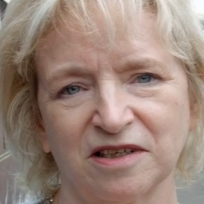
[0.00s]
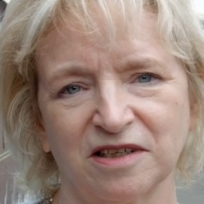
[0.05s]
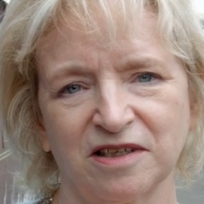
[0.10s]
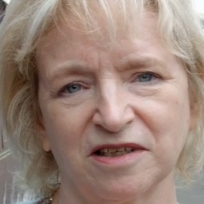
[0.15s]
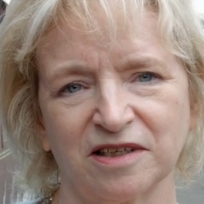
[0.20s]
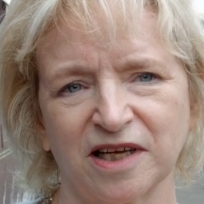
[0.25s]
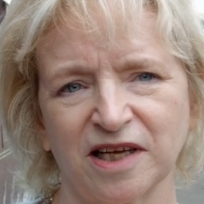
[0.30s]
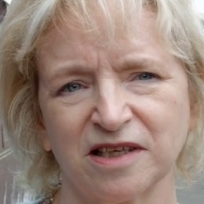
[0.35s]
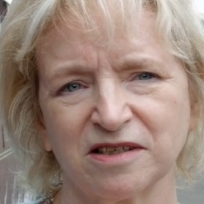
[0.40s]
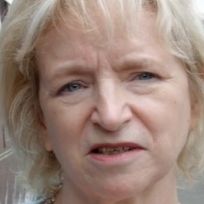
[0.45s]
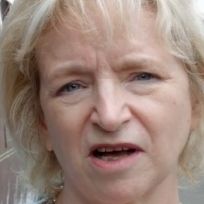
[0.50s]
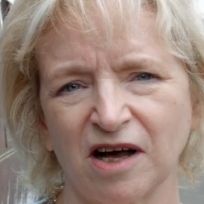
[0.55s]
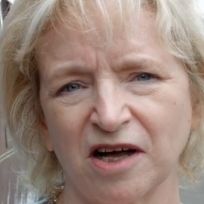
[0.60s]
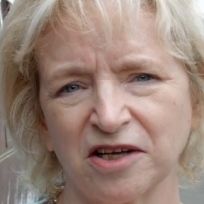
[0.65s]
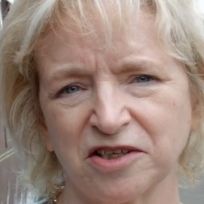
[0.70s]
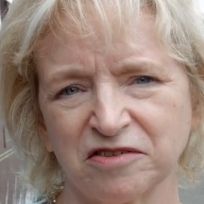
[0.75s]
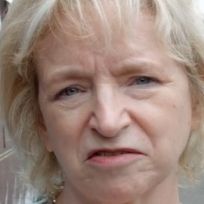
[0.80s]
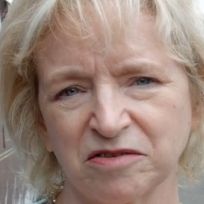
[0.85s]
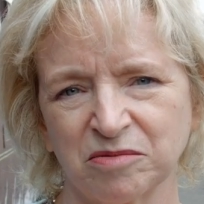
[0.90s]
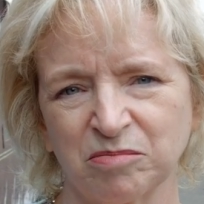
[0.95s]
it gets
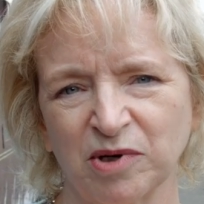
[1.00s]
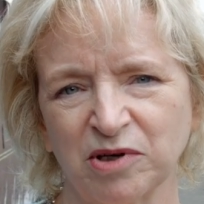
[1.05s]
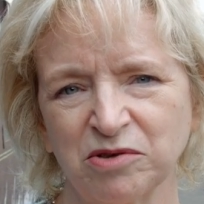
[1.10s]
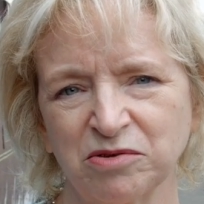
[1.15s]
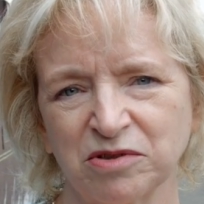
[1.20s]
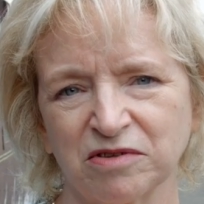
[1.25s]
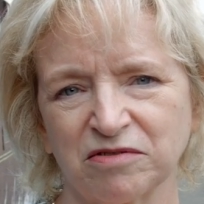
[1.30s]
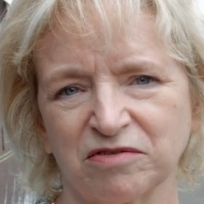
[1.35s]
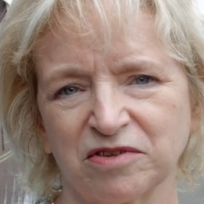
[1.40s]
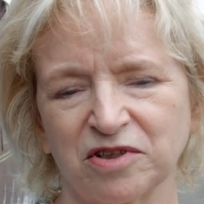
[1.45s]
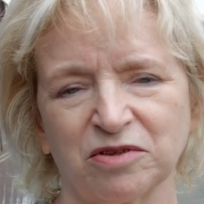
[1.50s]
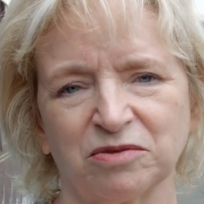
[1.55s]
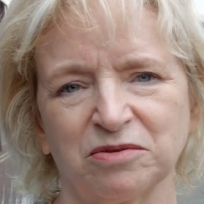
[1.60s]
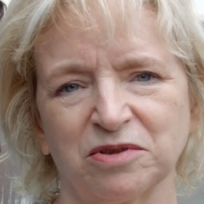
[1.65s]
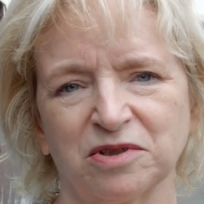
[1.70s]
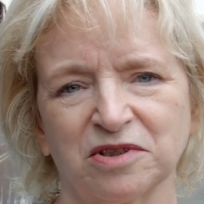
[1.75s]
harder for both of you.